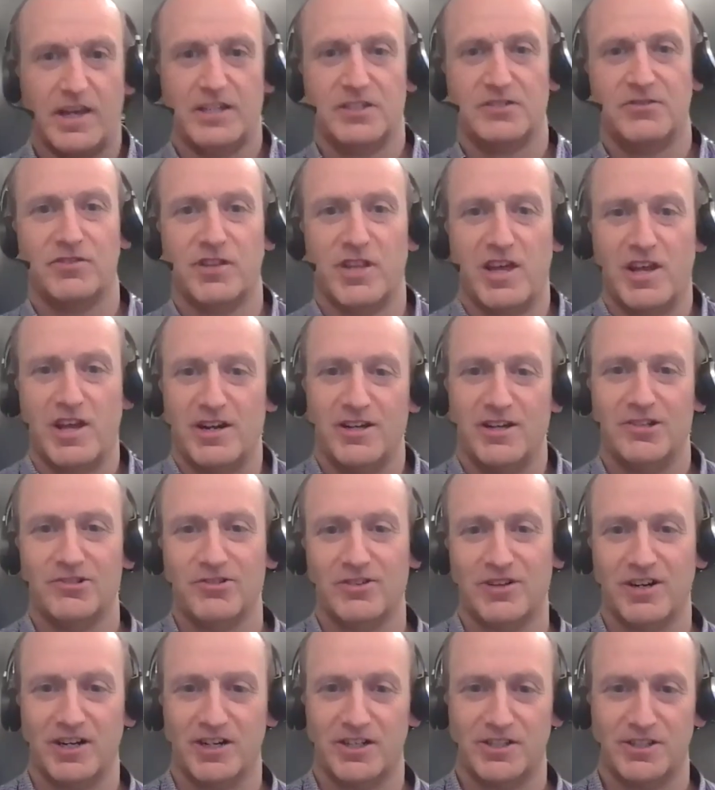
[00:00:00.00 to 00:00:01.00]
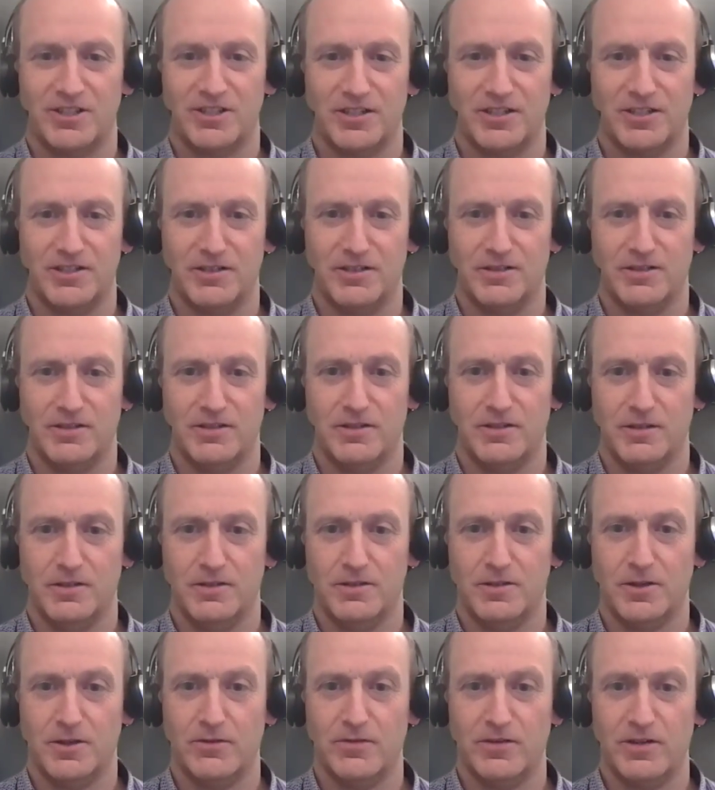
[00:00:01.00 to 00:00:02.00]
for that introduction,
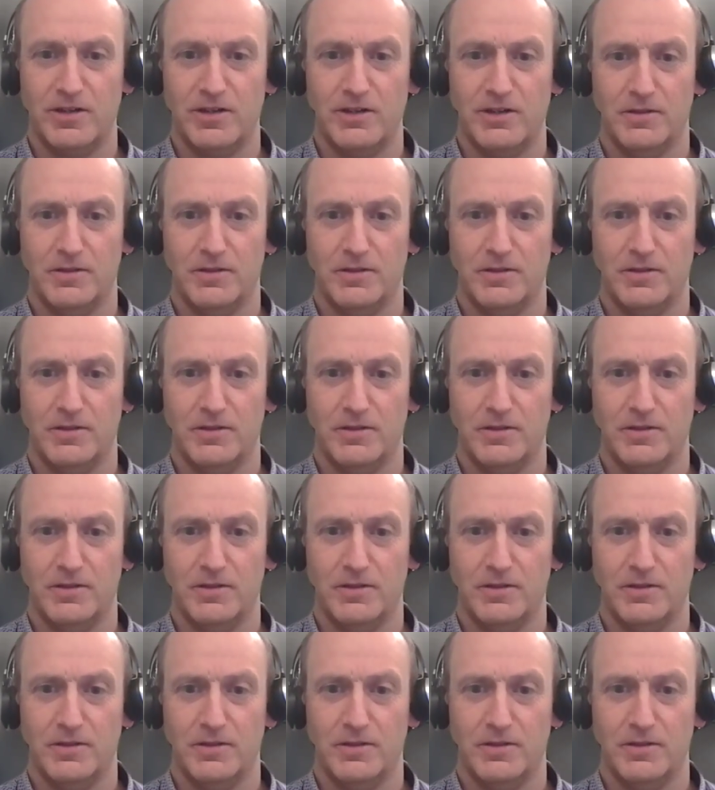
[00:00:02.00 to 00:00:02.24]
Sophie.